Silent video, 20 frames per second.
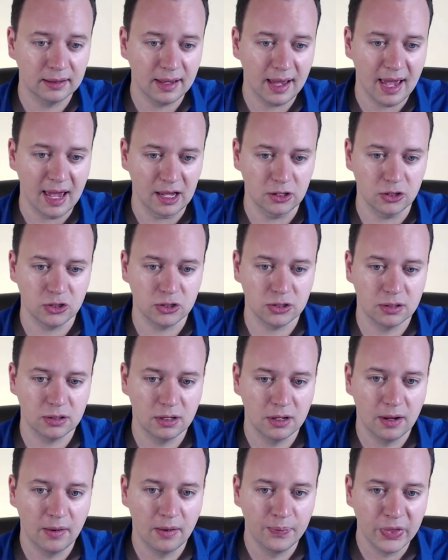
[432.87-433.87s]
h.
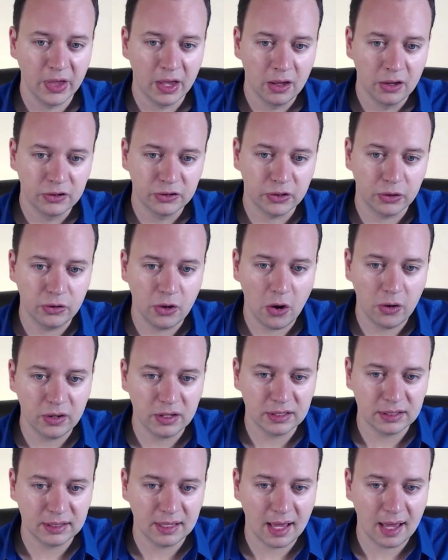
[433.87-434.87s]
So
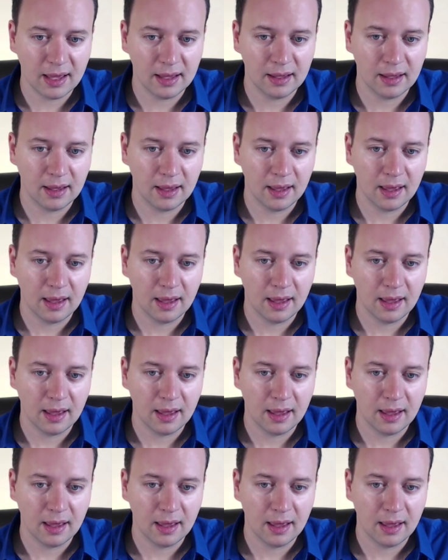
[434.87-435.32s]
notice that